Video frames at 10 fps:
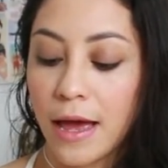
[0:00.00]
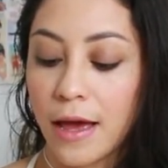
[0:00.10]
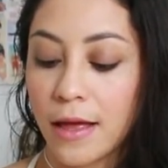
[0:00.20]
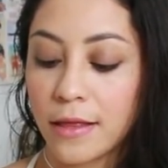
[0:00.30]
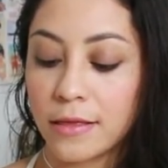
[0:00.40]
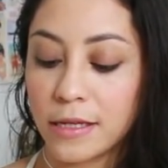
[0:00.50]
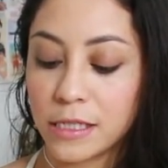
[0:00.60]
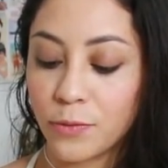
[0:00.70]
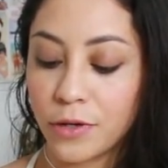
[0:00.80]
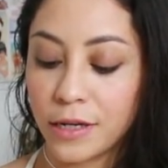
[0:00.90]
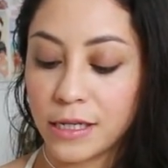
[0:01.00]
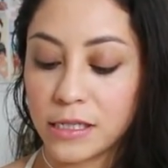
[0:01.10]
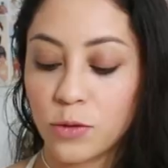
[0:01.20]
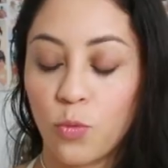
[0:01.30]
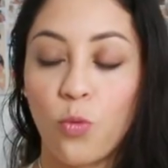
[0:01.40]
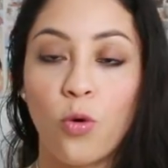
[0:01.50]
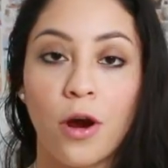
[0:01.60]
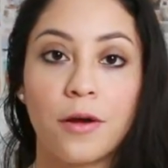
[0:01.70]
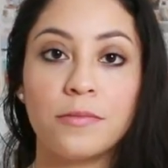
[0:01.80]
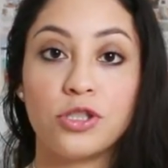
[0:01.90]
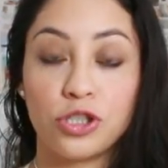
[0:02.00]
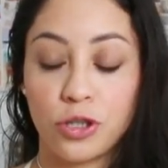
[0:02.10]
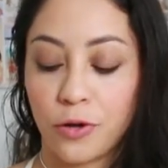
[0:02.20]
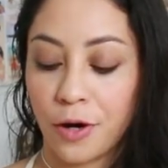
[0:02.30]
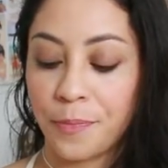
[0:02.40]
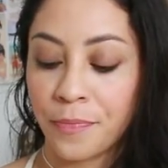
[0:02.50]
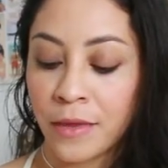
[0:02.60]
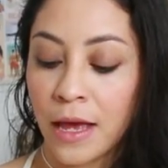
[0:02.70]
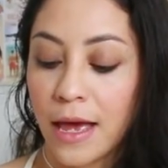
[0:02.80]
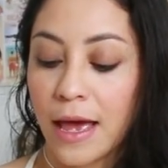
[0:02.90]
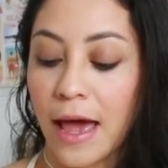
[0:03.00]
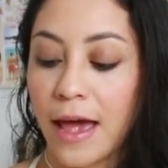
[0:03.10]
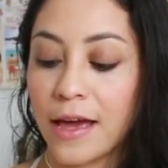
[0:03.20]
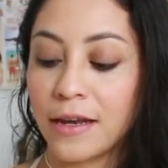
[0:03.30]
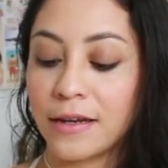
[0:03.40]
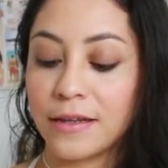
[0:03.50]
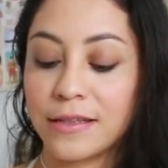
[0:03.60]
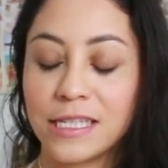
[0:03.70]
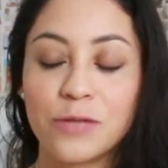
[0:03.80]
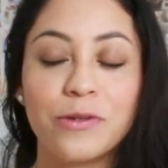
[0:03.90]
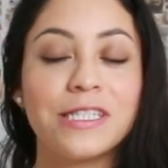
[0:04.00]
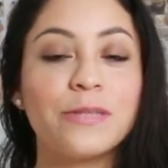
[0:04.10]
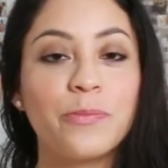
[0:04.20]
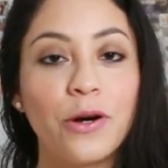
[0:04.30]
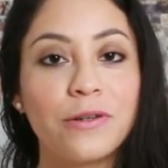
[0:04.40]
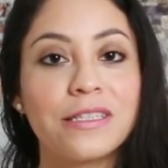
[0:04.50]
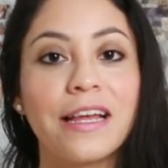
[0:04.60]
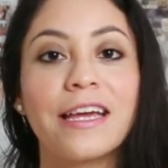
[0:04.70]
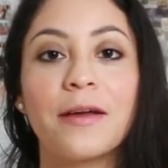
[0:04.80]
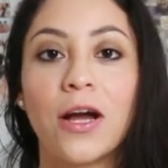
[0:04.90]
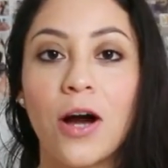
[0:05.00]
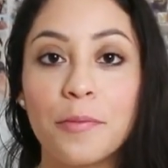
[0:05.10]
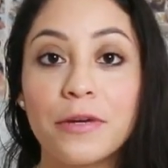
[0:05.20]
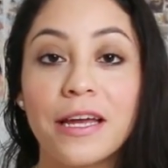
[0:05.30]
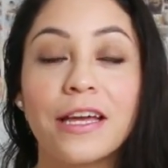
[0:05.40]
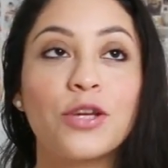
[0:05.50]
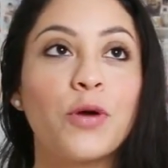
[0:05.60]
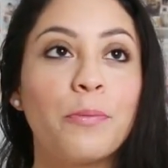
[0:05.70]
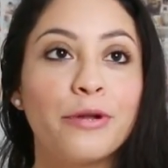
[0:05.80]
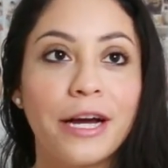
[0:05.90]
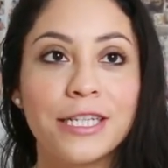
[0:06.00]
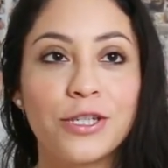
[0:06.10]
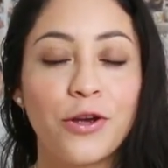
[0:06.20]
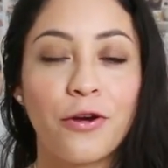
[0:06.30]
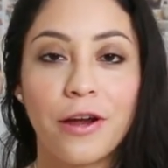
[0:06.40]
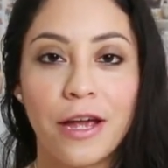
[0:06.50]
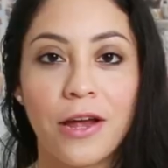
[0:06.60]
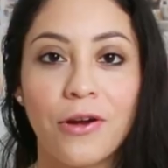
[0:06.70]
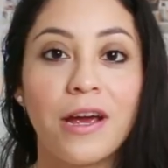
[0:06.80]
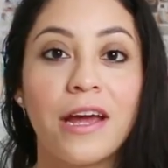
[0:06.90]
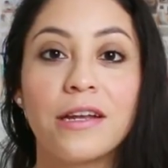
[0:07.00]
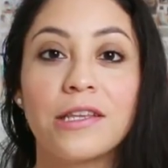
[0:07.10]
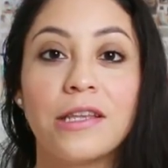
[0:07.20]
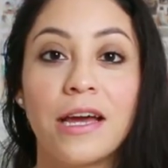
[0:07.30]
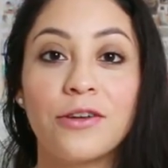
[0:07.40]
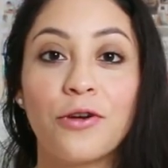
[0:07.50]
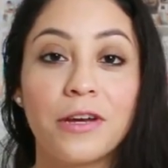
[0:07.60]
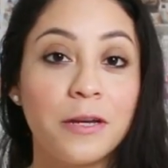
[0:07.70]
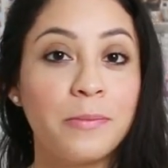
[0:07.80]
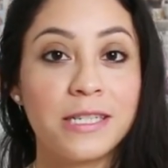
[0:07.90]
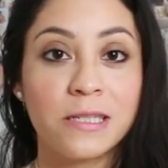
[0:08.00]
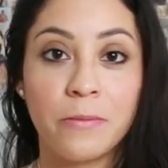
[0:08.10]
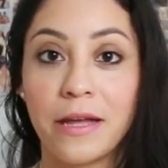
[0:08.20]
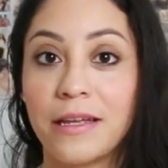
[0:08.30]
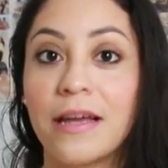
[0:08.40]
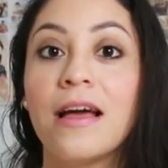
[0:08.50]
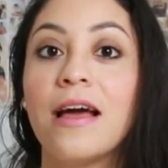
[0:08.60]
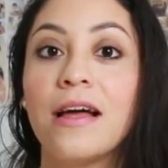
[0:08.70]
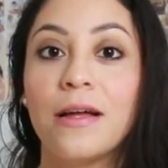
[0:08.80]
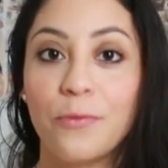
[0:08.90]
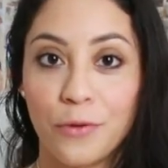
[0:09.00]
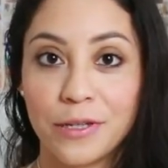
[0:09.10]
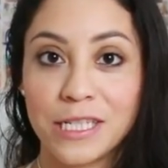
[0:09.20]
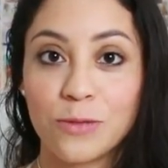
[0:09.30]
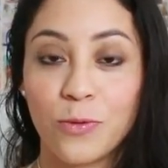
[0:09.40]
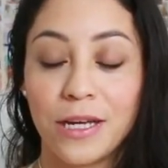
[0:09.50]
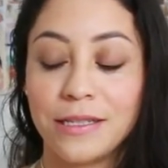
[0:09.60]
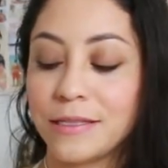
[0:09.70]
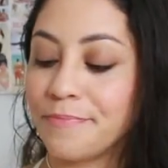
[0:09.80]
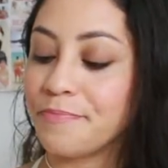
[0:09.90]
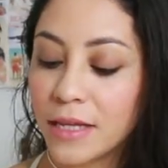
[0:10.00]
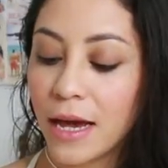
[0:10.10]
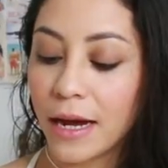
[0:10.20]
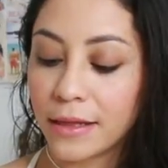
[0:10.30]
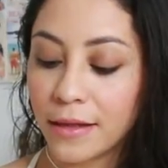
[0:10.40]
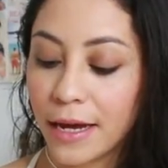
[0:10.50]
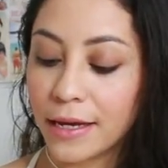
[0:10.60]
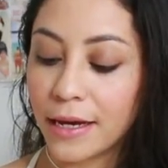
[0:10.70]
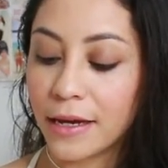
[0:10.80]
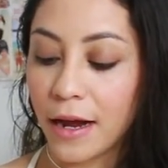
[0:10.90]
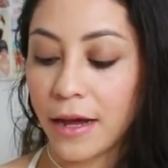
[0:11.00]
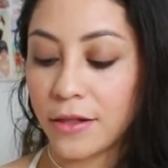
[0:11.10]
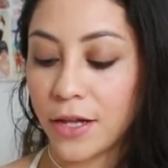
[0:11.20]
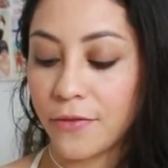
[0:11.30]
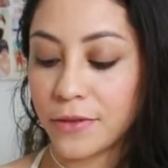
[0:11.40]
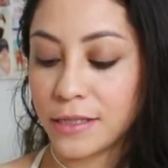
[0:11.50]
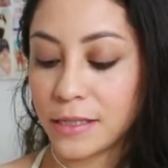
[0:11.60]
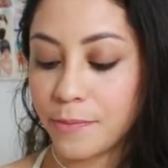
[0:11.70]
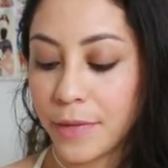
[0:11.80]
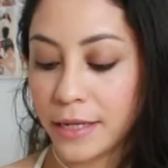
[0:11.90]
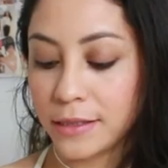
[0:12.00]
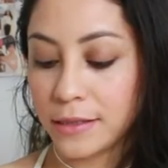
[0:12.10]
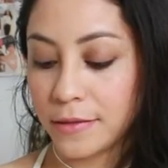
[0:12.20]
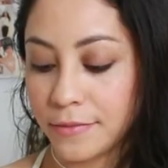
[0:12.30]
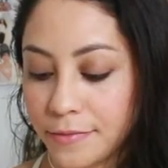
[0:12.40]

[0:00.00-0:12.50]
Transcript: And this one is warm sugar. And this one smells like a cupcake you apply to your hair and then you're gonna be smelling really sweet. I like it. I love this mint.